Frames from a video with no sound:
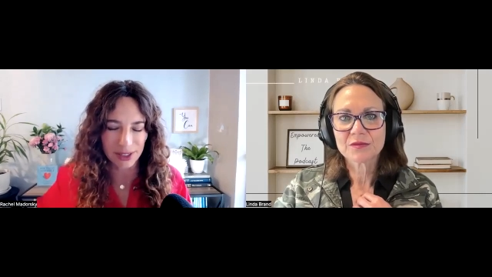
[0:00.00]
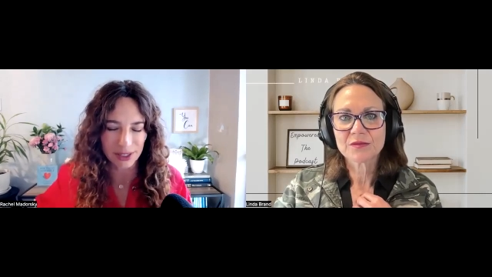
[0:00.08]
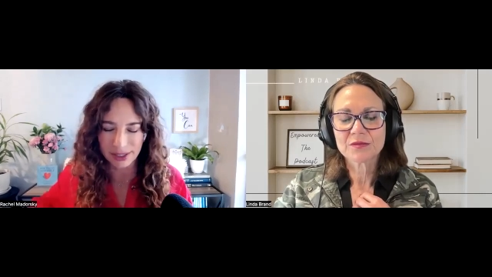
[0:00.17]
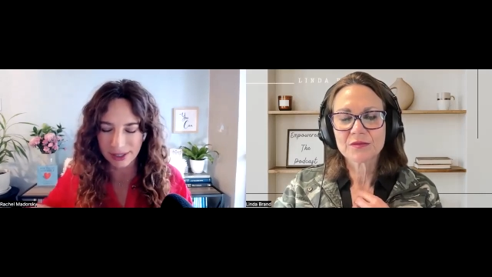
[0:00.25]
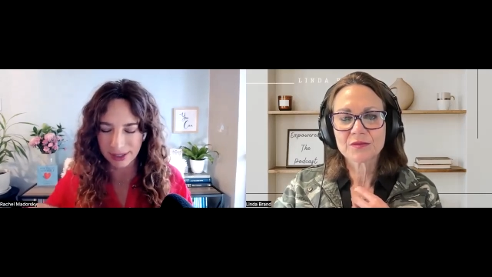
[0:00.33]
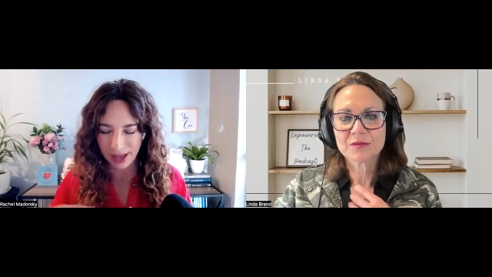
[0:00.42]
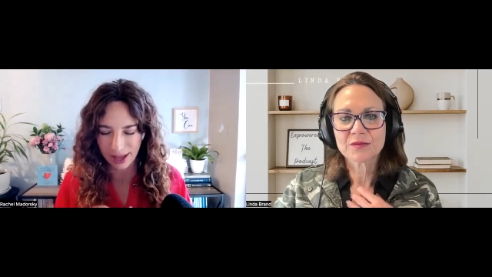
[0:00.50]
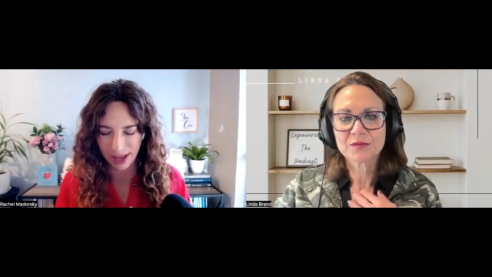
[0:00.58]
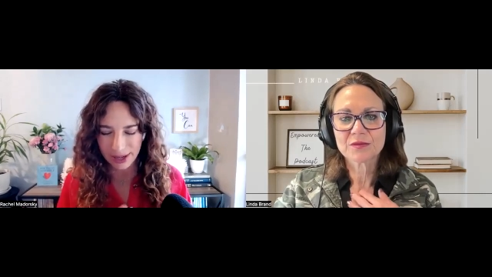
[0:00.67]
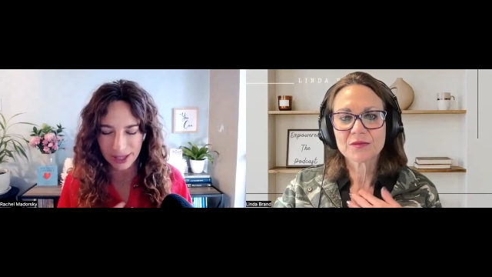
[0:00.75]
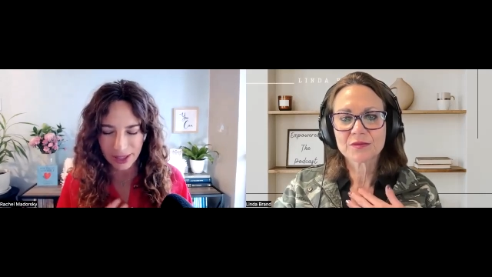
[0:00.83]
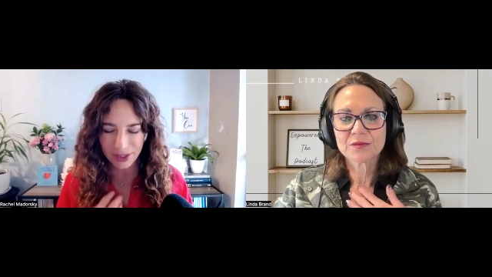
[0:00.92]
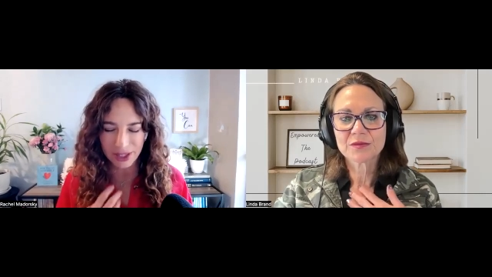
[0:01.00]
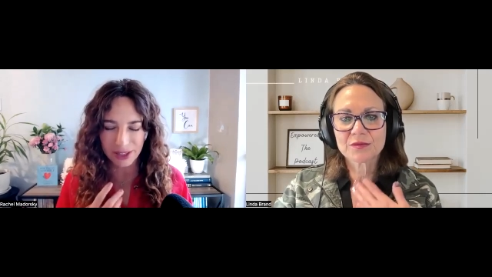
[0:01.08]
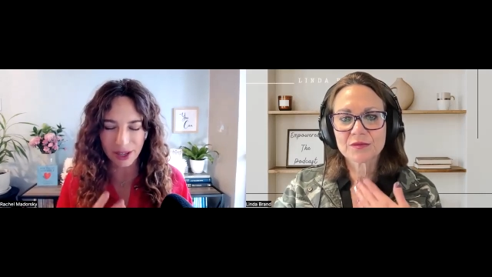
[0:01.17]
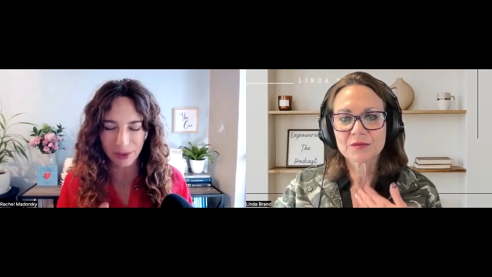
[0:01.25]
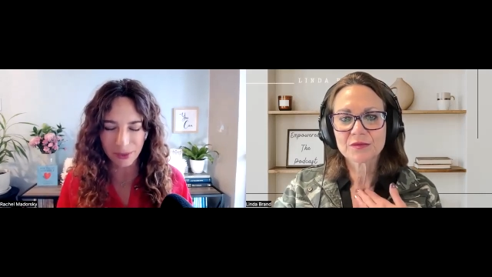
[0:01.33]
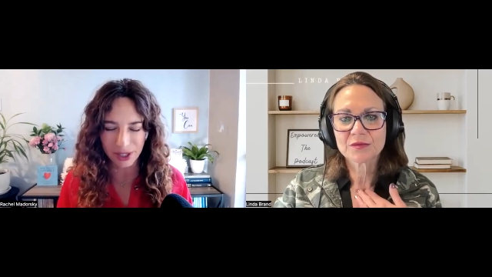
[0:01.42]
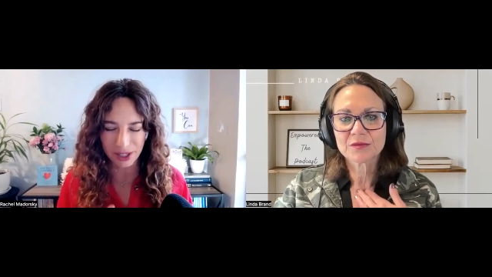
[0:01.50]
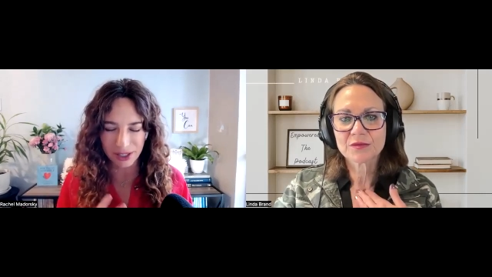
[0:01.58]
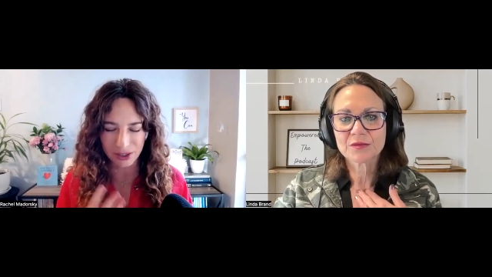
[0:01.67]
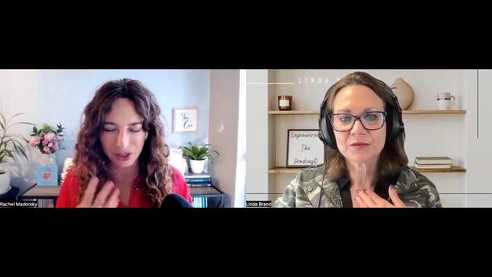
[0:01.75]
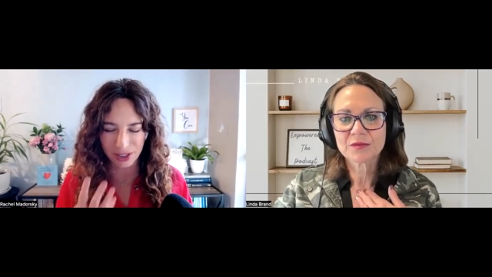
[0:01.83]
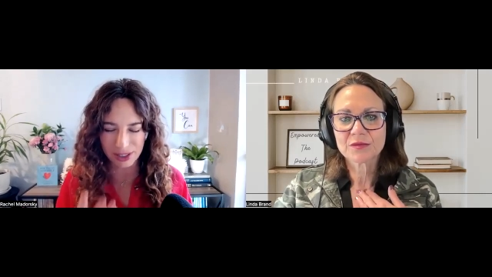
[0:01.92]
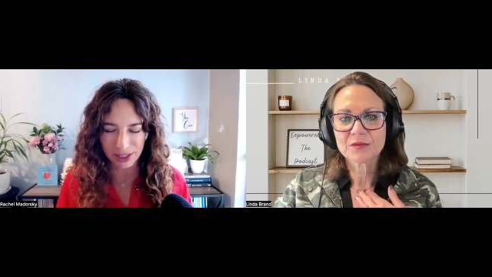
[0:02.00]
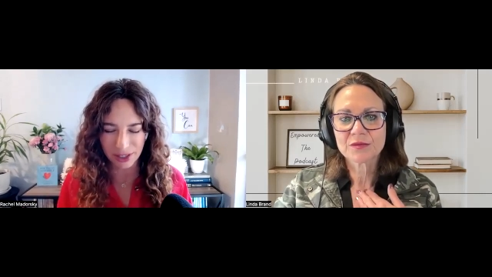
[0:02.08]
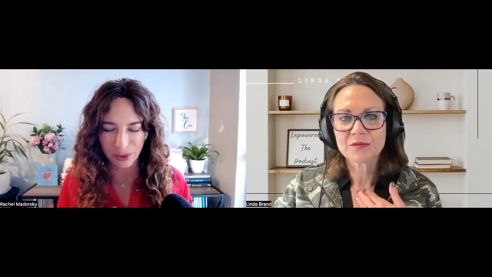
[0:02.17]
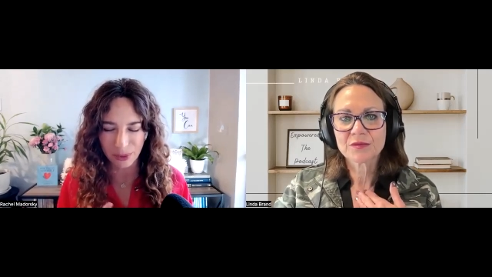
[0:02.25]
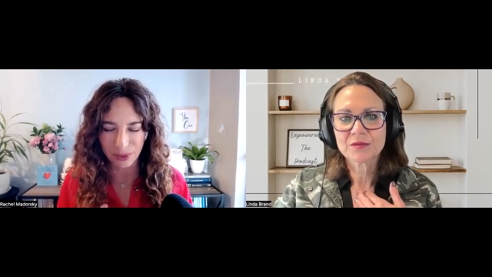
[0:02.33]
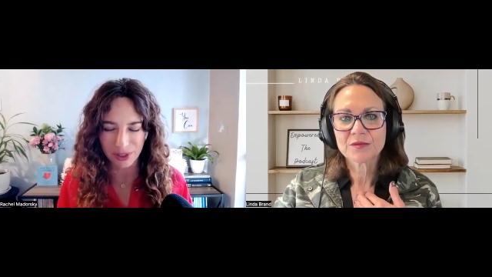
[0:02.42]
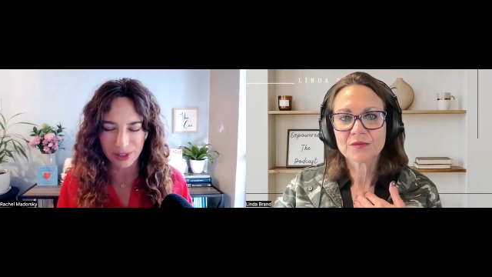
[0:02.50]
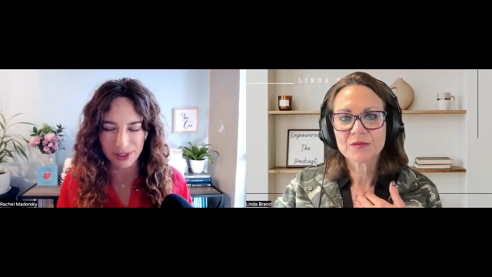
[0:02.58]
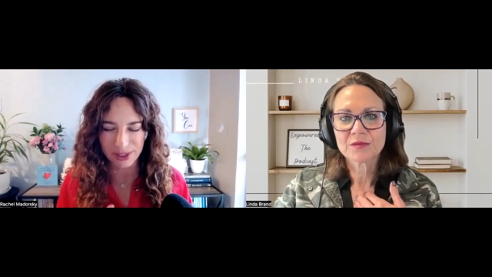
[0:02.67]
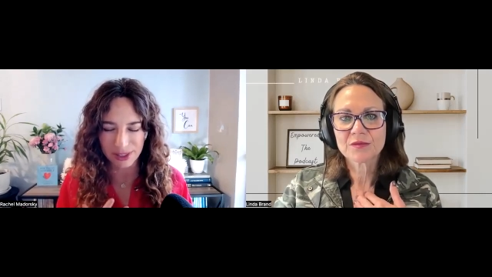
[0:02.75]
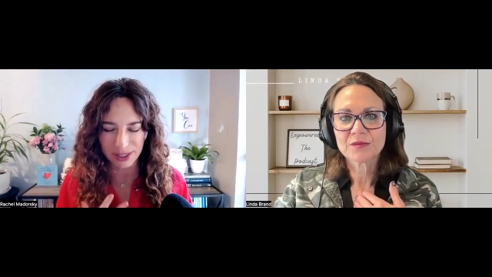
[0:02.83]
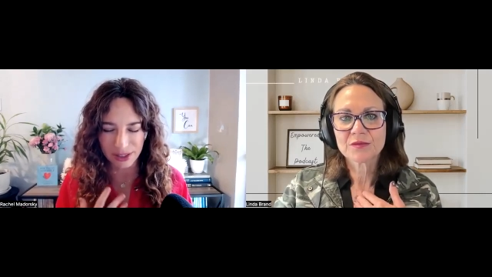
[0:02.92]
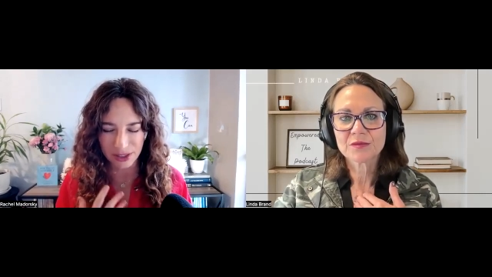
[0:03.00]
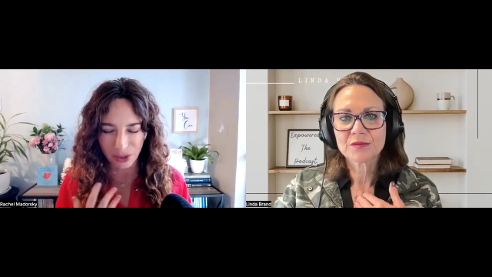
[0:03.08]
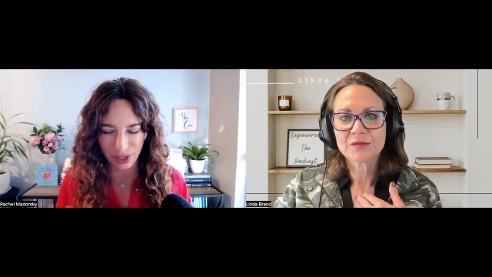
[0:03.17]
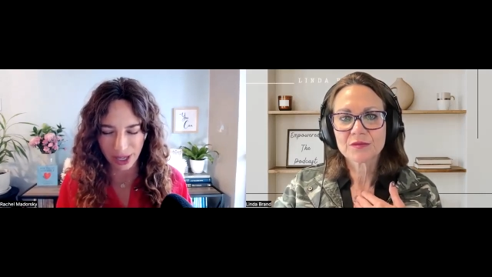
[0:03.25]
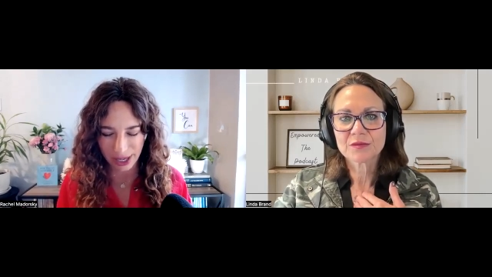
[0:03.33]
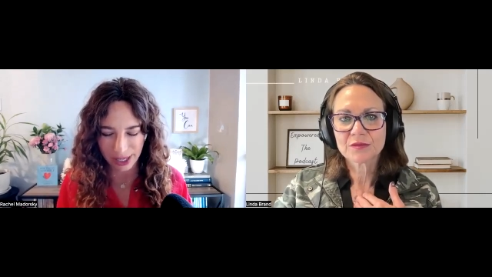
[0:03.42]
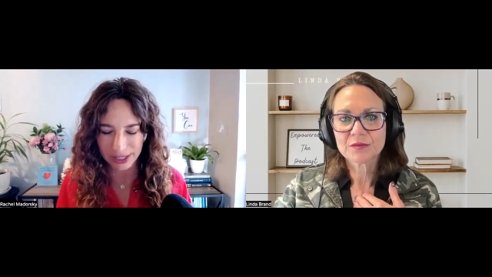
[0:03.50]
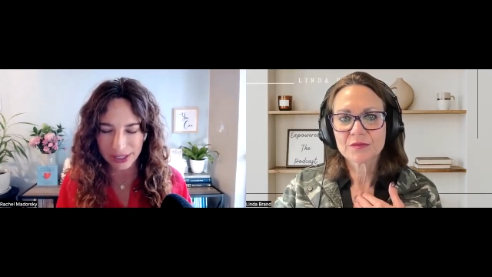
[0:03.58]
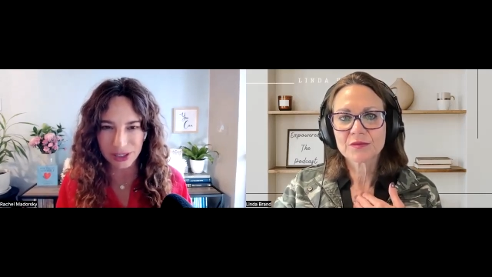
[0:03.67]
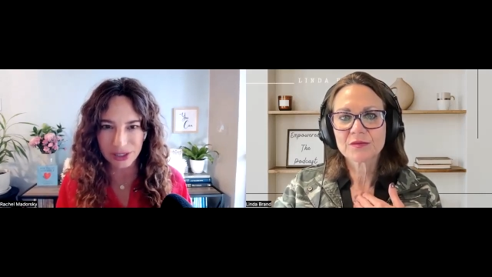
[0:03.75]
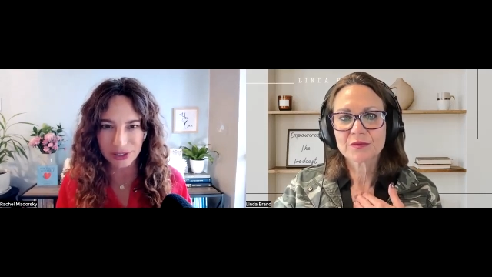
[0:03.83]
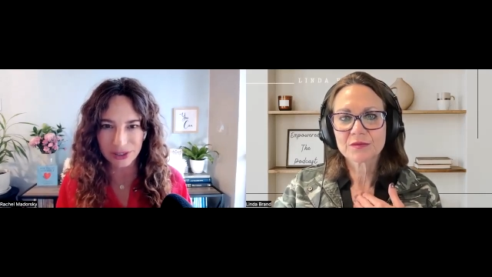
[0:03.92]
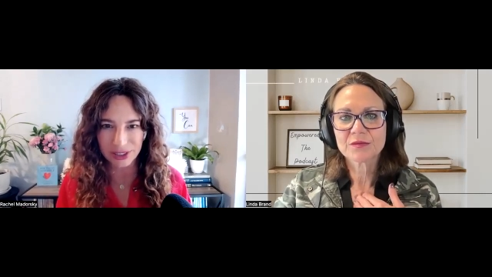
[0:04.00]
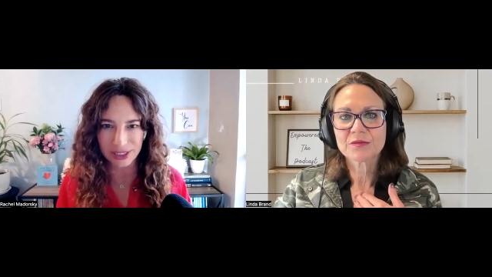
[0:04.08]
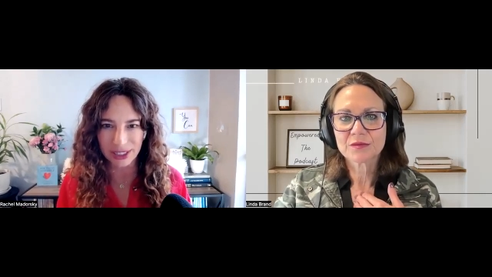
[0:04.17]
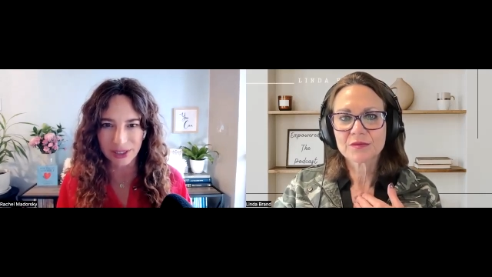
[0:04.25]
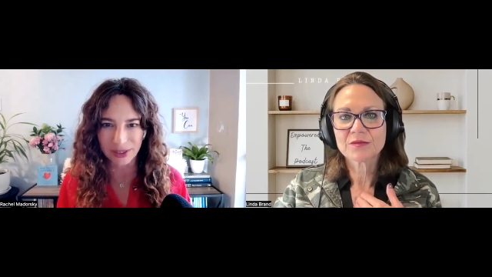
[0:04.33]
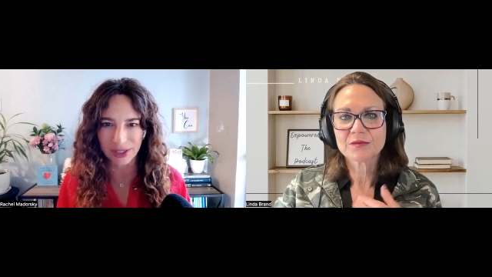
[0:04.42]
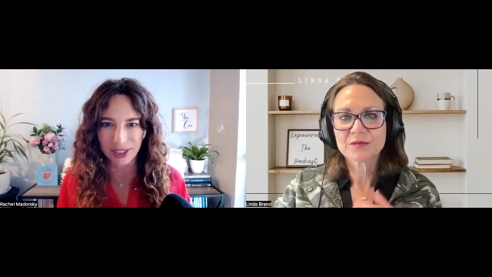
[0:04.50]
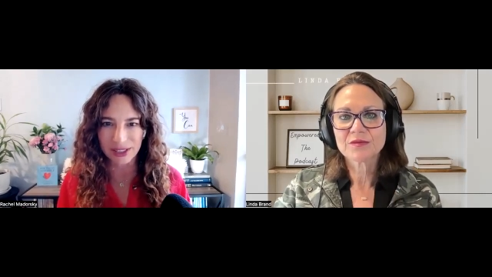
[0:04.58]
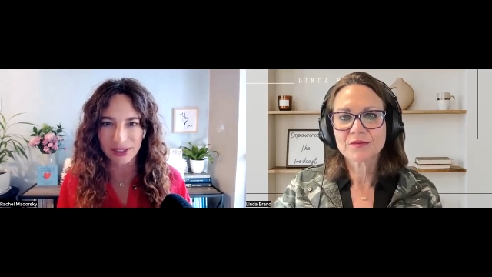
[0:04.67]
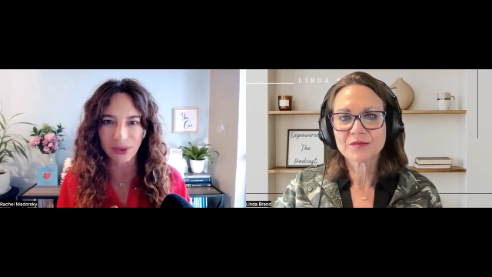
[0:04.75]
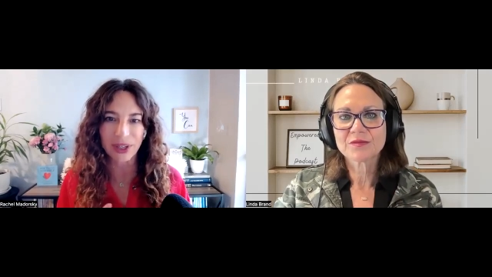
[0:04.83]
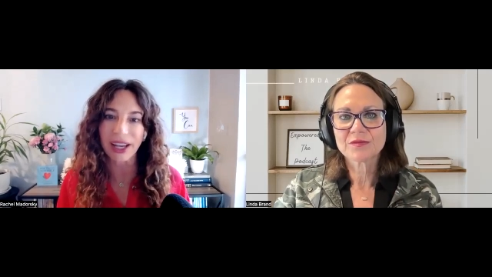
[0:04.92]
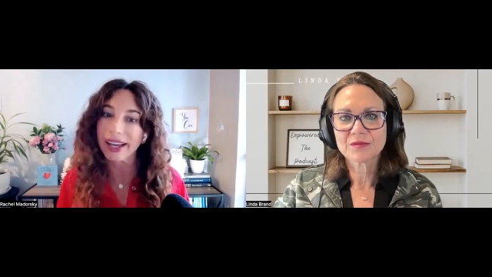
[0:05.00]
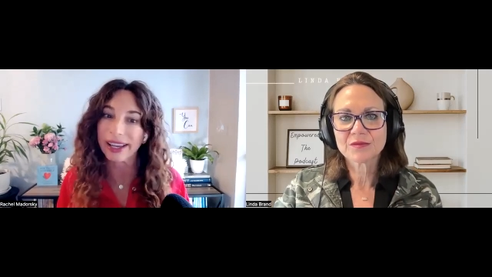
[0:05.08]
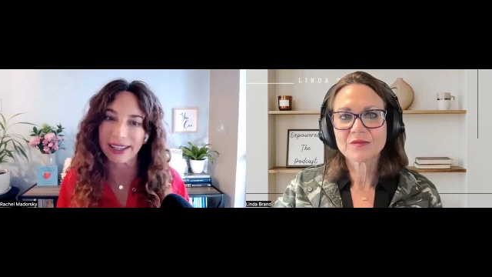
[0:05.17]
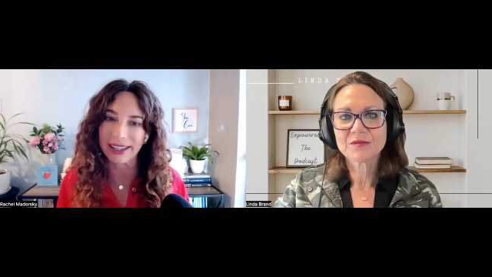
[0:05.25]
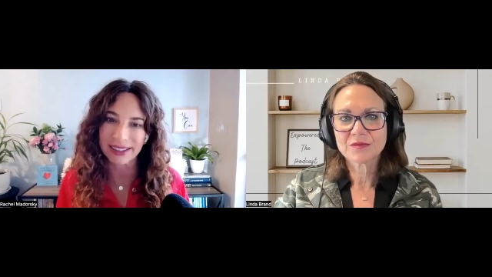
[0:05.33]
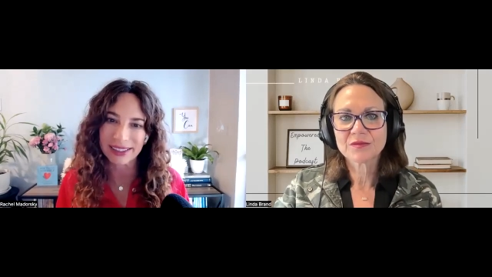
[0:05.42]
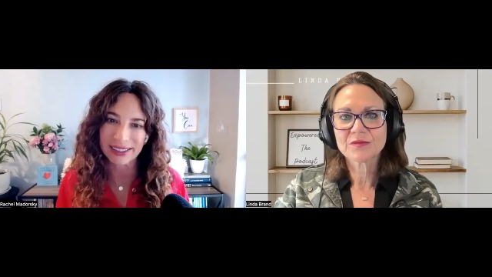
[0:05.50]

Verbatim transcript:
Speaker 1: uh, anything that we can just say the words, it's okay to, you know, it's okay.